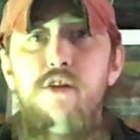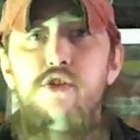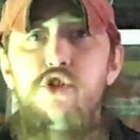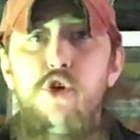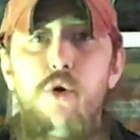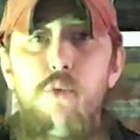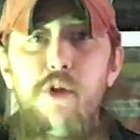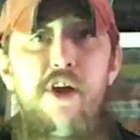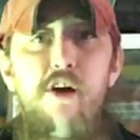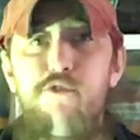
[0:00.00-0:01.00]
So
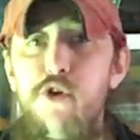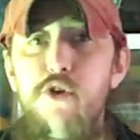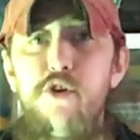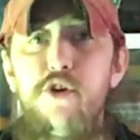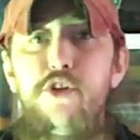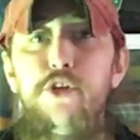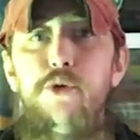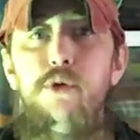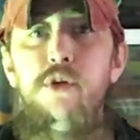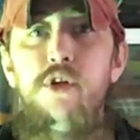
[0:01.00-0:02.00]
without further
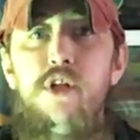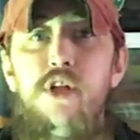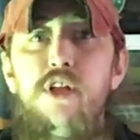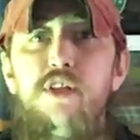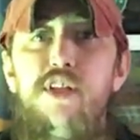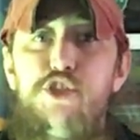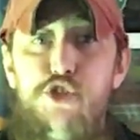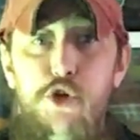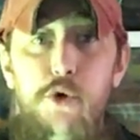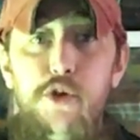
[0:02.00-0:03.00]
ado, let's
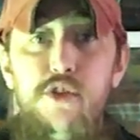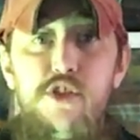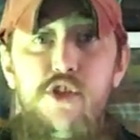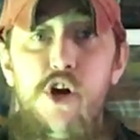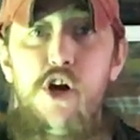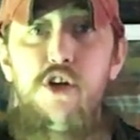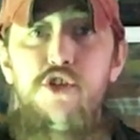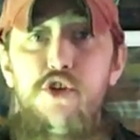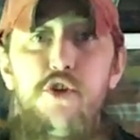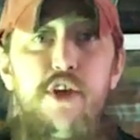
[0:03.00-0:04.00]
show you the song
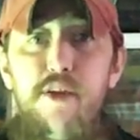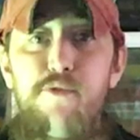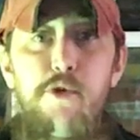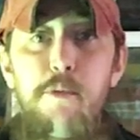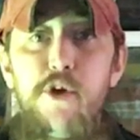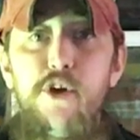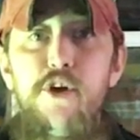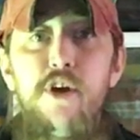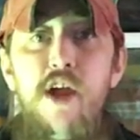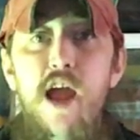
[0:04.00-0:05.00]
so you can get
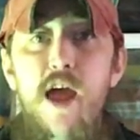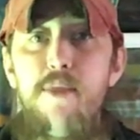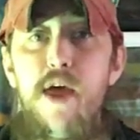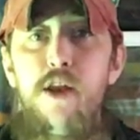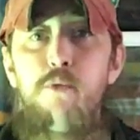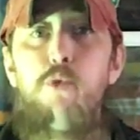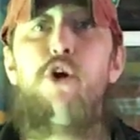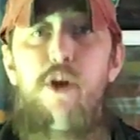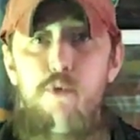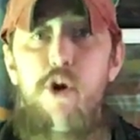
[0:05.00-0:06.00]
familiar, and then we'll
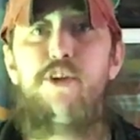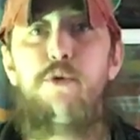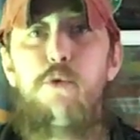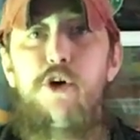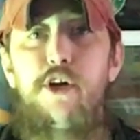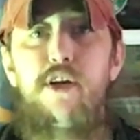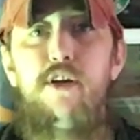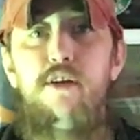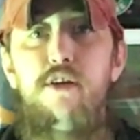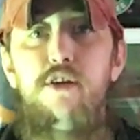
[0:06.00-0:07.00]
get right to work.
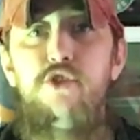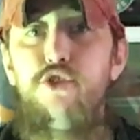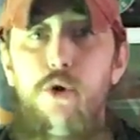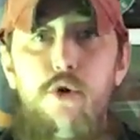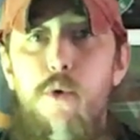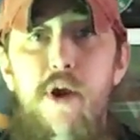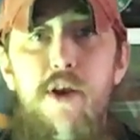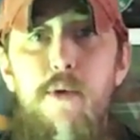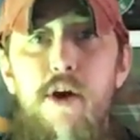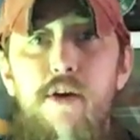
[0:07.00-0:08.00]
Don't go
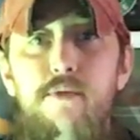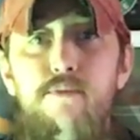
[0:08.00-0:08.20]
anywhere.